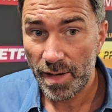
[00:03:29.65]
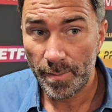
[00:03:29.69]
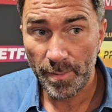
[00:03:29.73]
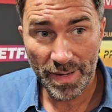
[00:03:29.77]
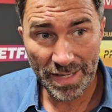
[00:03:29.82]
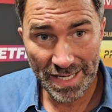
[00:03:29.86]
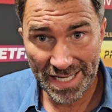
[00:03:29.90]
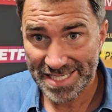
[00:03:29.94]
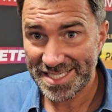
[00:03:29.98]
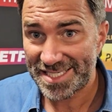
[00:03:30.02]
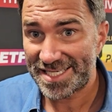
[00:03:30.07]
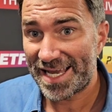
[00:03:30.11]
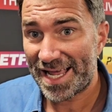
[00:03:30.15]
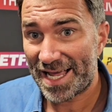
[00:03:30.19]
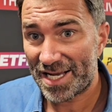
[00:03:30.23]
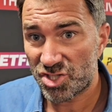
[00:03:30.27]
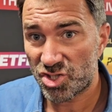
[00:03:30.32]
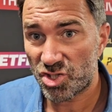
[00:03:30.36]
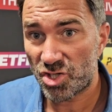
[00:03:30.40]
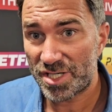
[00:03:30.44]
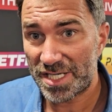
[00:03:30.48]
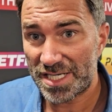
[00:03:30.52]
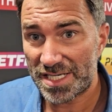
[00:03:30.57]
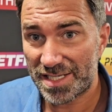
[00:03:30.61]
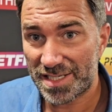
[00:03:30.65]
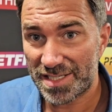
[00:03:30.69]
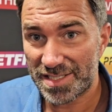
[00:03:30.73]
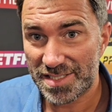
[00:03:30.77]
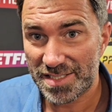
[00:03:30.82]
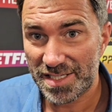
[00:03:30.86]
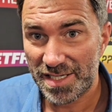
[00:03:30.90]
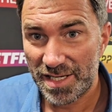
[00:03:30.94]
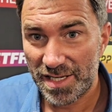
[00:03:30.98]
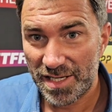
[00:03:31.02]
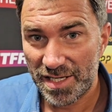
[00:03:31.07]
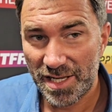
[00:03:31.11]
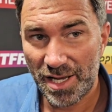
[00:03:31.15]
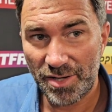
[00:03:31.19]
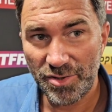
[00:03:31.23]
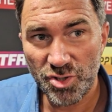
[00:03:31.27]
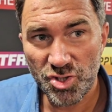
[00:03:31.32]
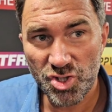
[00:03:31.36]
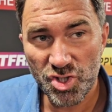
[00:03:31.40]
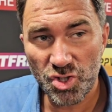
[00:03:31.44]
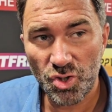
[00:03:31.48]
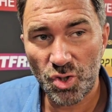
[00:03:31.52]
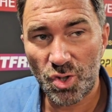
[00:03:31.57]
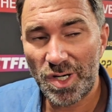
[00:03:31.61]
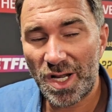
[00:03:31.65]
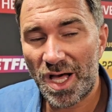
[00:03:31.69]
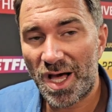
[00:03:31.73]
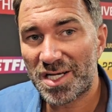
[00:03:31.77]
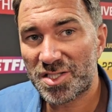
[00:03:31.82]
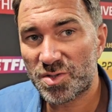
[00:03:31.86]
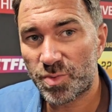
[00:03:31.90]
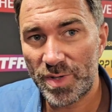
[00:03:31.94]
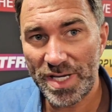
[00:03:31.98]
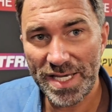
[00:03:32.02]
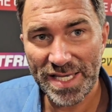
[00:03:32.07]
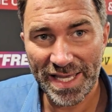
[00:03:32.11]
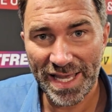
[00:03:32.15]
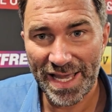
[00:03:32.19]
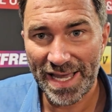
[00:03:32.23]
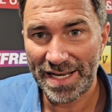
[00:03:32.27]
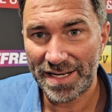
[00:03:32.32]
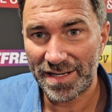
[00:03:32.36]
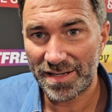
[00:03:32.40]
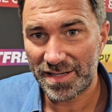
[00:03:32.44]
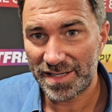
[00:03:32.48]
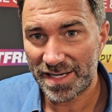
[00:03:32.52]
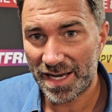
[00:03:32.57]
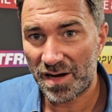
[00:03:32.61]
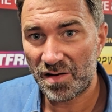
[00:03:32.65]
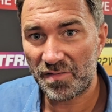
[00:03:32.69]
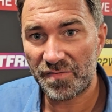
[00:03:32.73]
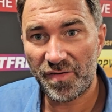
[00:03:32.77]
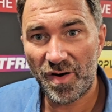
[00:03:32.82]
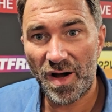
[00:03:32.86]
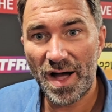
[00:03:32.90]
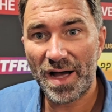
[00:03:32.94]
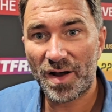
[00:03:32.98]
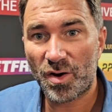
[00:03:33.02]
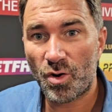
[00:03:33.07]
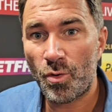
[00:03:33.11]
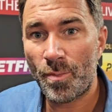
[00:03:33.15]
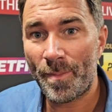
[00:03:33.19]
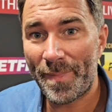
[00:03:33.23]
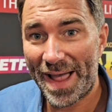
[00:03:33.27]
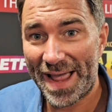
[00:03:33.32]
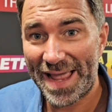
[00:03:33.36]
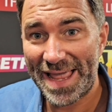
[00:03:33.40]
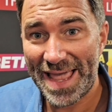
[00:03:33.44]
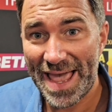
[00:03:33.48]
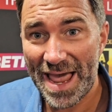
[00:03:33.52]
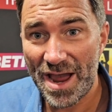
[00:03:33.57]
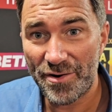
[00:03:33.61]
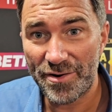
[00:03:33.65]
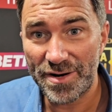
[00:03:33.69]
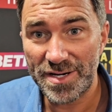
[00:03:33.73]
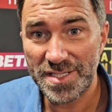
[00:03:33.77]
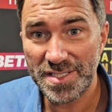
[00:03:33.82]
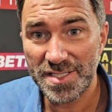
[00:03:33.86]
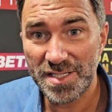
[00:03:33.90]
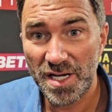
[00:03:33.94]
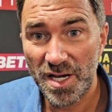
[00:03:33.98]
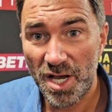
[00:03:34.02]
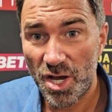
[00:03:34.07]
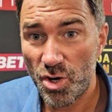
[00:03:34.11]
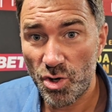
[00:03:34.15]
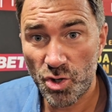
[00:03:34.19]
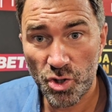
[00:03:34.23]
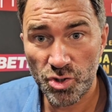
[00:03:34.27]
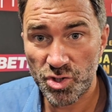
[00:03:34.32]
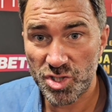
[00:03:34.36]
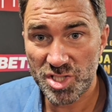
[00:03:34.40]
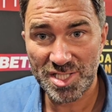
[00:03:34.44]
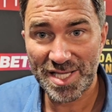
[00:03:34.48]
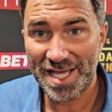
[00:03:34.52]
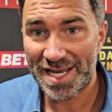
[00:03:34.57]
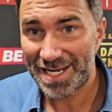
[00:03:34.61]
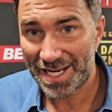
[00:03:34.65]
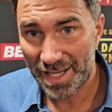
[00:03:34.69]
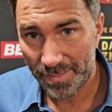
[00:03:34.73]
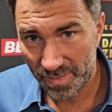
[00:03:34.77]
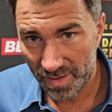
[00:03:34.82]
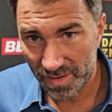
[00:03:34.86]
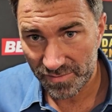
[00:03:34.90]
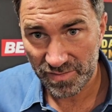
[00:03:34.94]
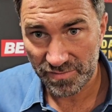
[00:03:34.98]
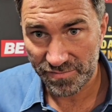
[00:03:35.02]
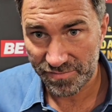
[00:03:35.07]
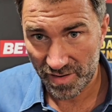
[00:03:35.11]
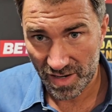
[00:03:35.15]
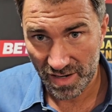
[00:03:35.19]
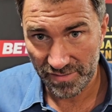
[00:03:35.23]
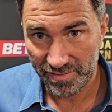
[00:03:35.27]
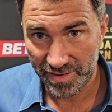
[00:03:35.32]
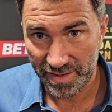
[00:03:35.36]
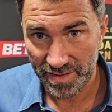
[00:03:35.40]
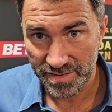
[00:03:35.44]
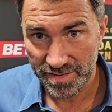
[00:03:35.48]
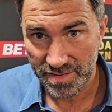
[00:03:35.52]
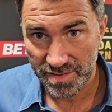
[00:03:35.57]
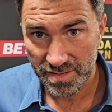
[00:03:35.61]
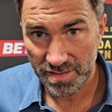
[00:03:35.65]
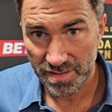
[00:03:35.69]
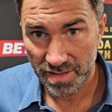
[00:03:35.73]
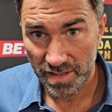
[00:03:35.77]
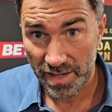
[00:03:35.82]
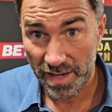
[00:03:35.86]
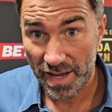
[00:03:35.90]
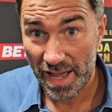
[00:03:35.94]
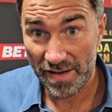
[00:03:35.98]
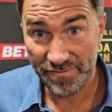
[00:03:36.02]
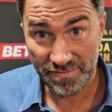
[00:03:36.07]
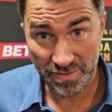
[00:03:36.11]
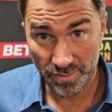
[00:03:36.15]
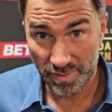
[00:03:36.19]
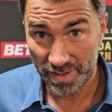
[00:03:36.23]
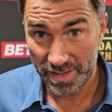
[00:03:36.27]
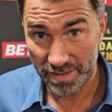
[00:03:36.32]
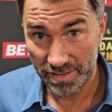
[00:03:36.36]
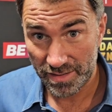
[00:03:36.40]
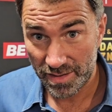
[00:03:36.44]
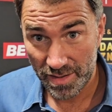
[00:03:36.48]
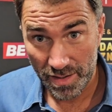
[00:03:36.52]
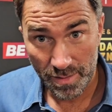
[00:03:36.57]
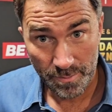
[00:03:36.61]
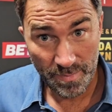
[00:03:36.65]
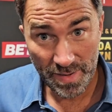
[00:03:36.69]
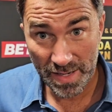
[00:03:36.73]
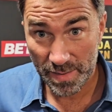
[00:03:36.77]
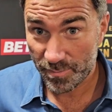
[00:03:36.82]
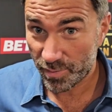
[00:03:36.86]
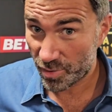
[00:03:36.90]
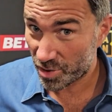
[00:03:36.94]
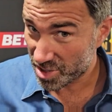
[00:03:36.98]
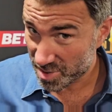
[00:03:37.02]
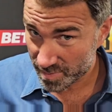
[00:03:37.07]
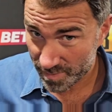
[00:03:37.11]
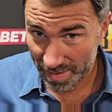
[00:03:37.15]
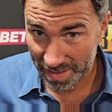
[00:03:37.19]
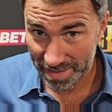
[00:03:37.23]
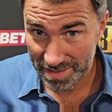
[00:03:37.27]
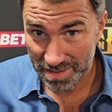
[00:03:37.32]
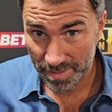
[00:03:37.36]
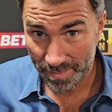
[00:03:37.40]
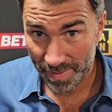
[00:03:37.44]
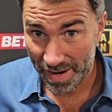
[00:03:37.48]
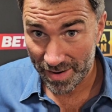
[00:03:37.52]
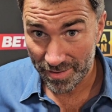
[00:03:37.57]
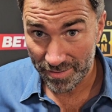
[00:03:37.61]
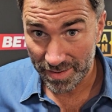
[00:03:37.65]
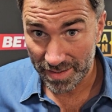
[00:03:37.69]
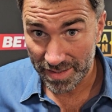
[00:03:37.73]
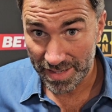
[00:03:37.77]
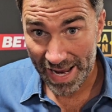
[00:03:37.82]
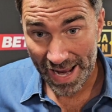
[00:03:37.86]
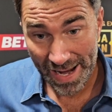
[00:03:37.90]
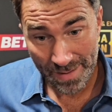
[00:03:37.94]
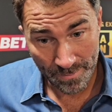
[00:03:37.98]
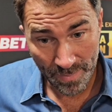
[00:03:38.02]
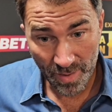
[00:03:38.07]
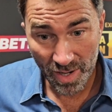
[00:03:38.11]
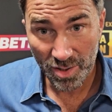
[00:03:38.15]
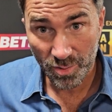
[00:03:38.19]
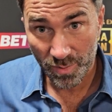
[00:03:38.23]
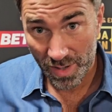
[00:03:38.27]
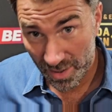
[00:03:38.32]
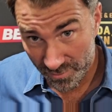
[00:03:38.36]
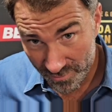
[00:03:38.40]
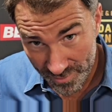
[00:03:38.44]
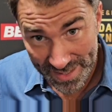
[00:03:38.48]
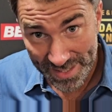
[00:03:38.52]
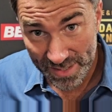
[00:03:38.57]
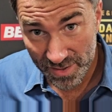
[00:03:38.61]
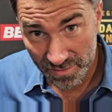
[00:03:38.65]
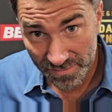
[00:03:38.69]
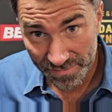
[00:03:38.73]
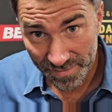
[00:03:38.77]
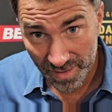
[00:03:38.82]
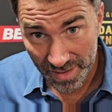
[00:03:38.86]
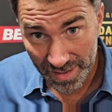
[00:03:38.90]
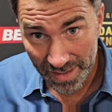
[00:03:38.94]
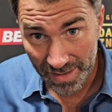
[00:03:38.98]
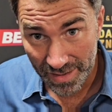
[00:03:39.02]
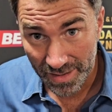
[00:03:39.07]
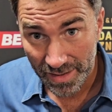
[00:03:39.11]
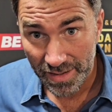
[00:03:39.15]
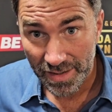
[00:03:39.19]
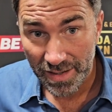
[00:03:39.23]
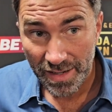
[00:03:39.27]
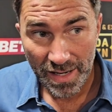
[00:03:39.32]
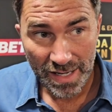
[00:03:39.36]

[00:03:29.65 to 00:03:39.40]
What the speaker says: But let's see how Johnny does. You saw last weekend the young fighter called Matty Harris, who couldn't stand up after 5 rounds. Heavyweight, big prospect apparently. And by the way, a really good fighter.